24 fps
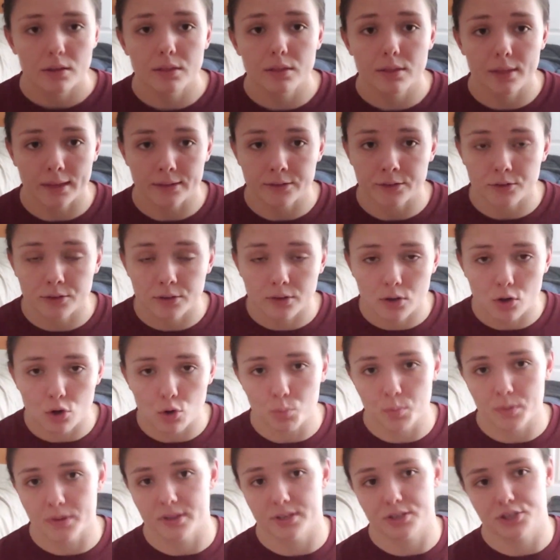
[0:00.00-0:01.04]
Then you're going to
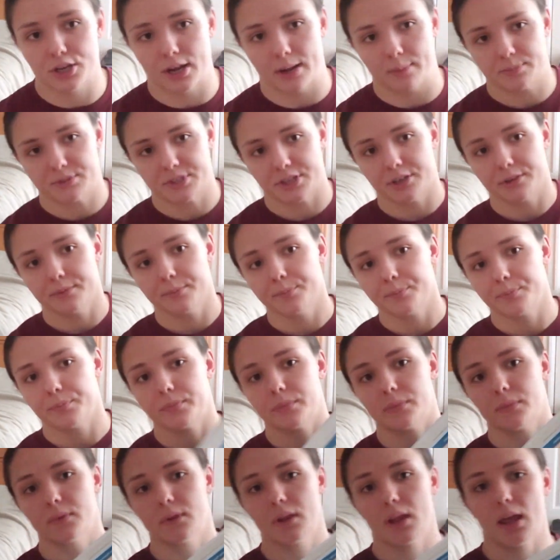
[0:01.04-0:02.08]
open the chapter
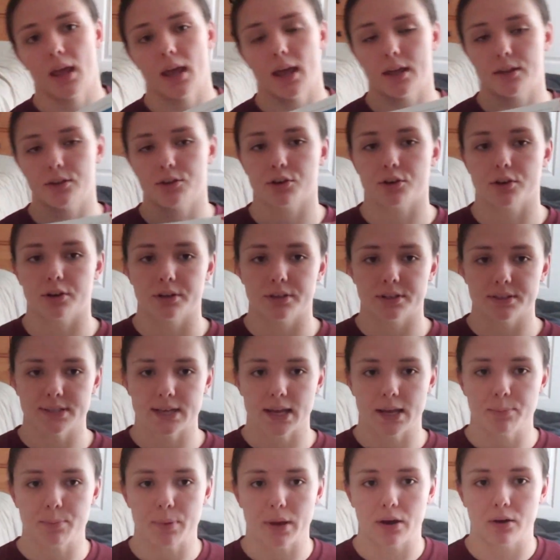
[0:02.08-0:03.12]
and you're going to
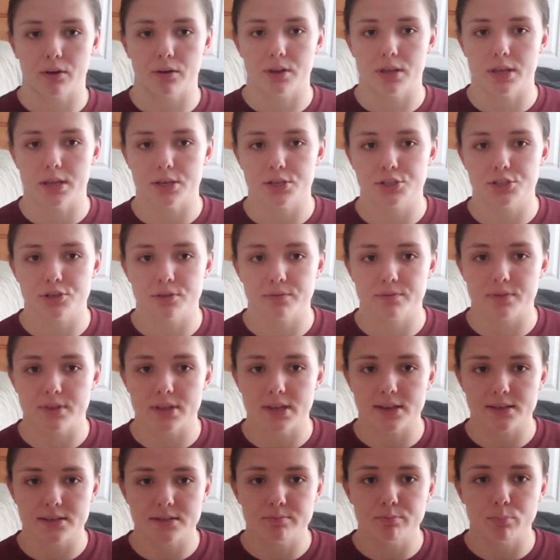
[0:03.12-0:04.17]
type out each of
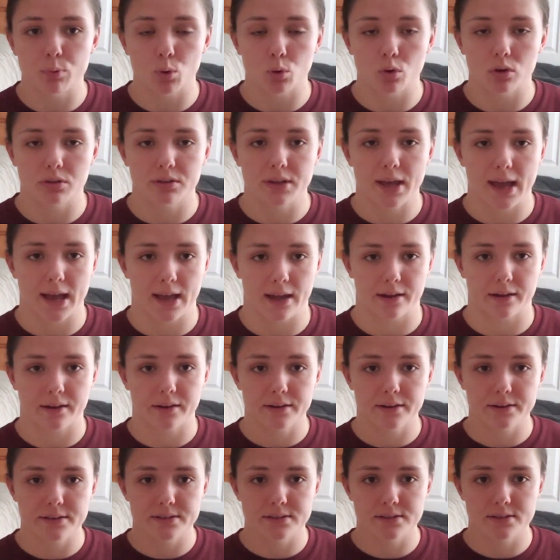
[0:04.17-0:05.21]
these bold
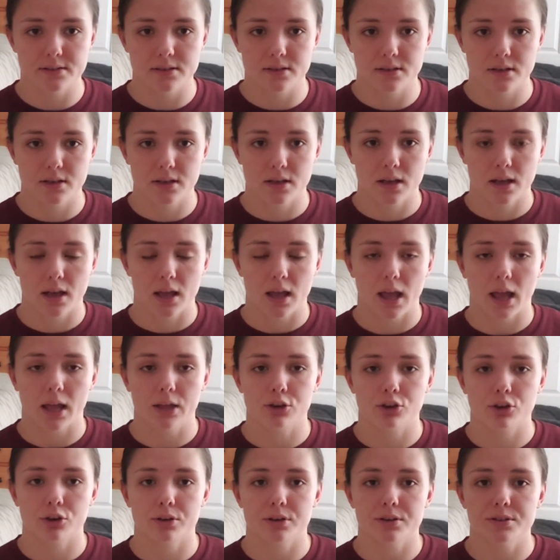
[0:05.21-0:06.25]
headers, and
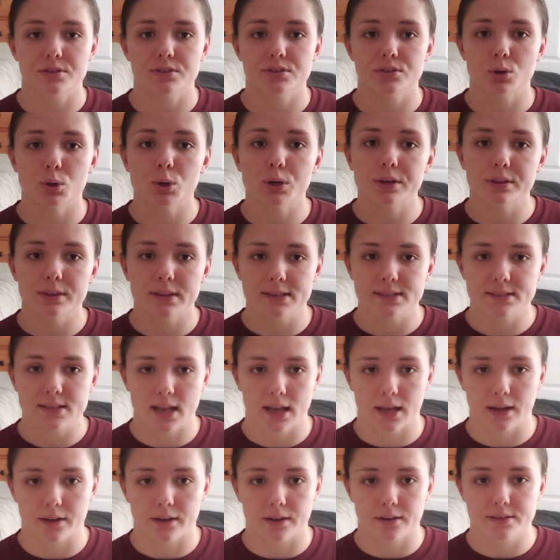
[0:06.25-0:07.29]
you're going to sort these
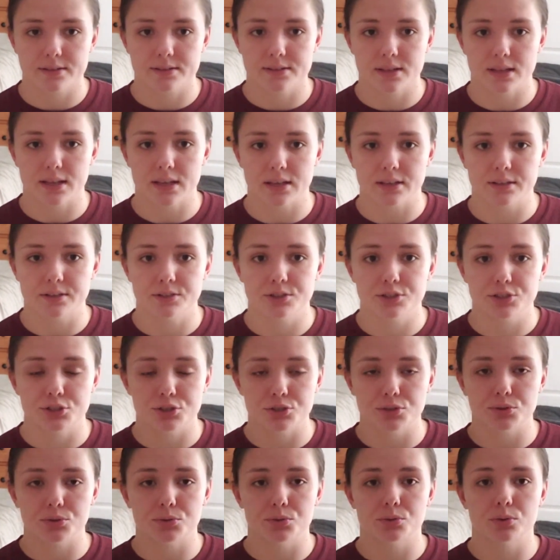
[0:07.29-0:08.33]
headers
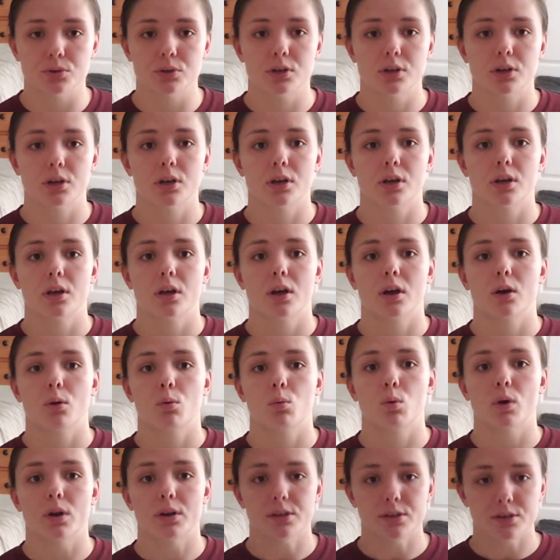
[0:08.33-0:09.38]
into
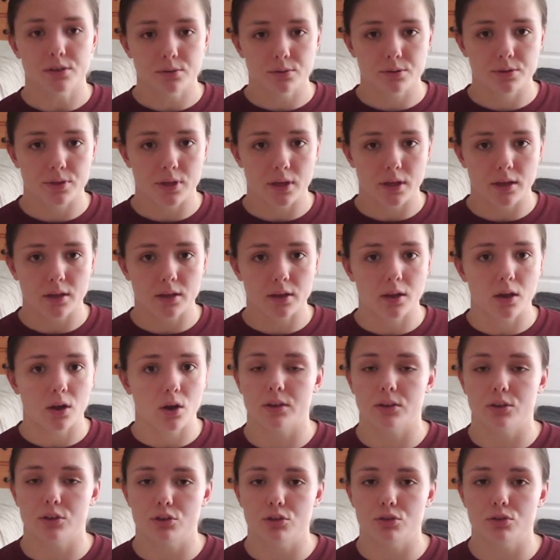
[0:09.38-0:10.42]
what you think
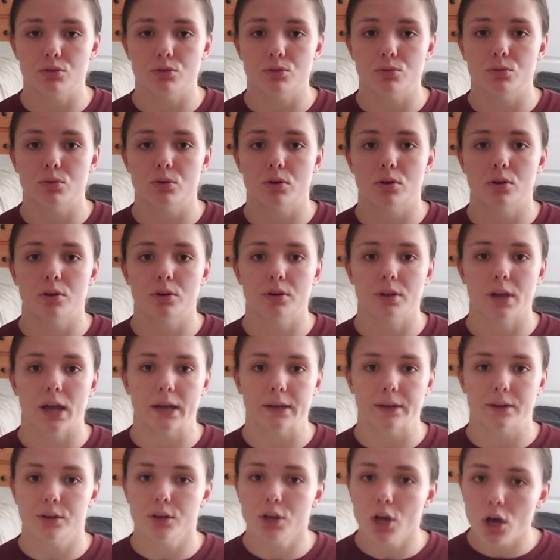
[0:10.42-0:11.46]
you
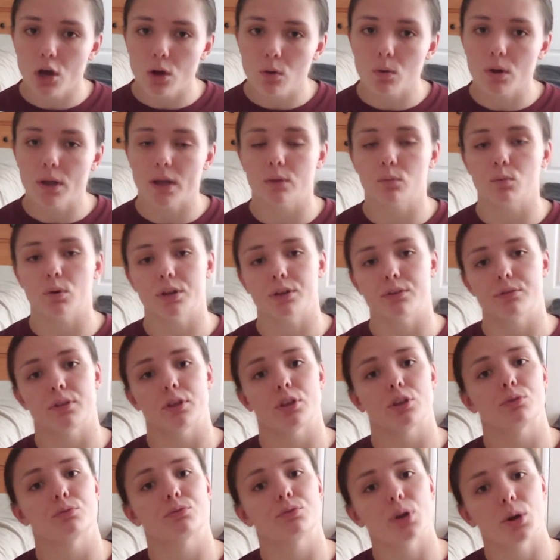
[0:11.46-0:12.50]
kind of know and what you
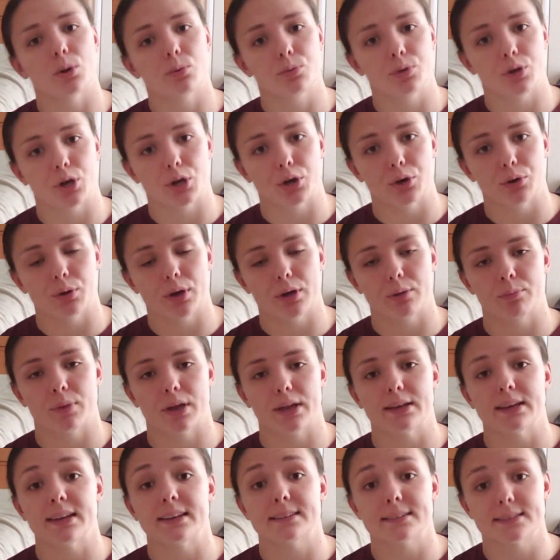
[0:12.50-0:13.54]
think you don't know and
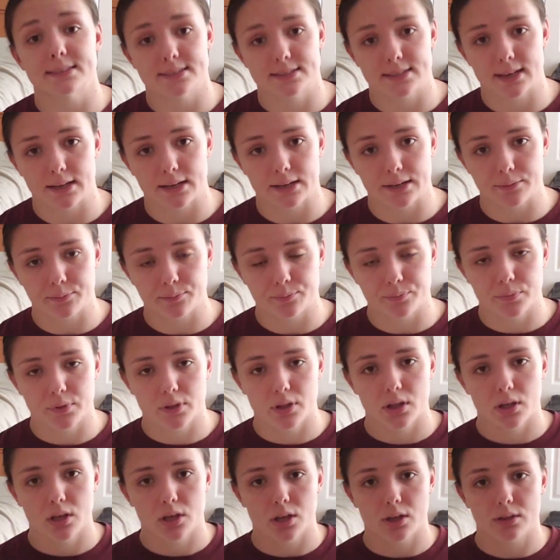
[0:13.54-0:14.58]
might need to study.
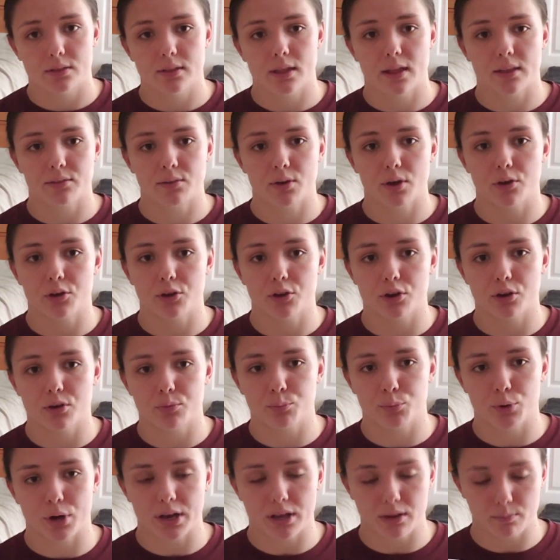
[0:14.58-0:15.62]
And that's how you're going to
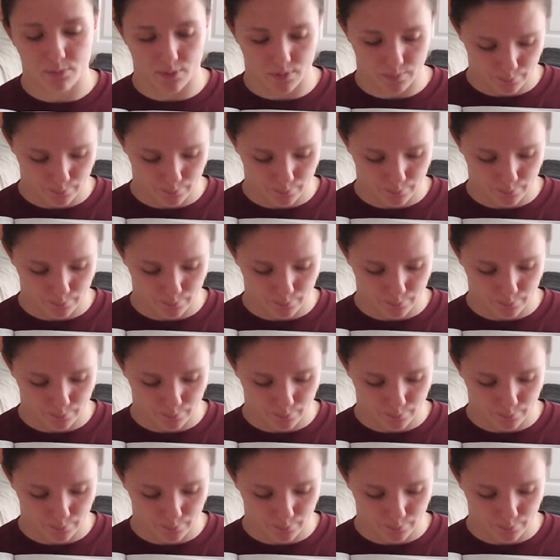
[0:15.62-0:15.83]
break them